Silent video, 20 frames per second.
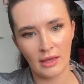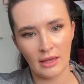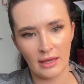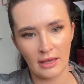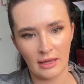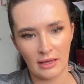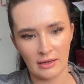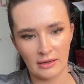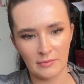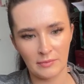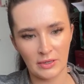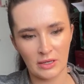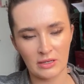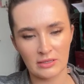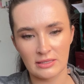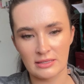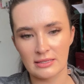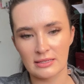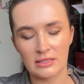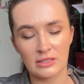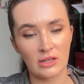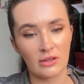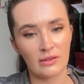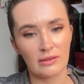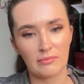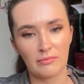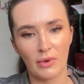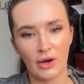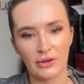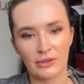And because it's a solid
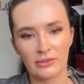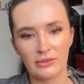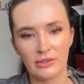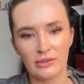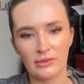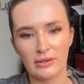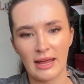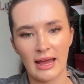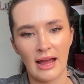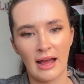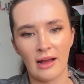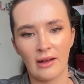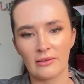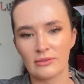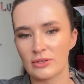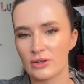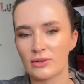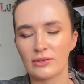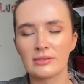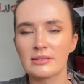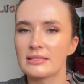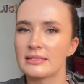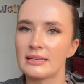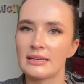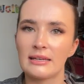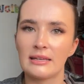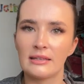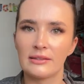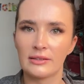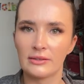model, you now don't
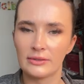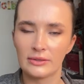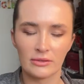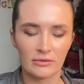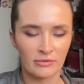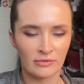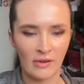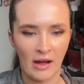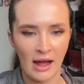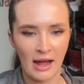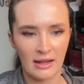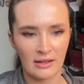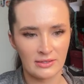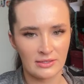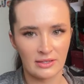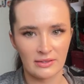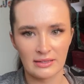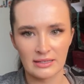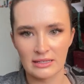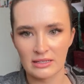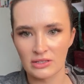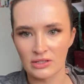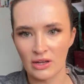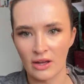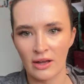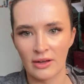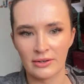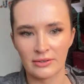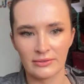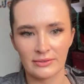see the little files on the
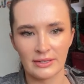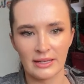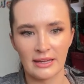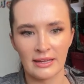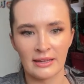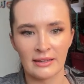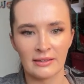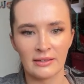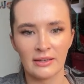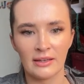internal there.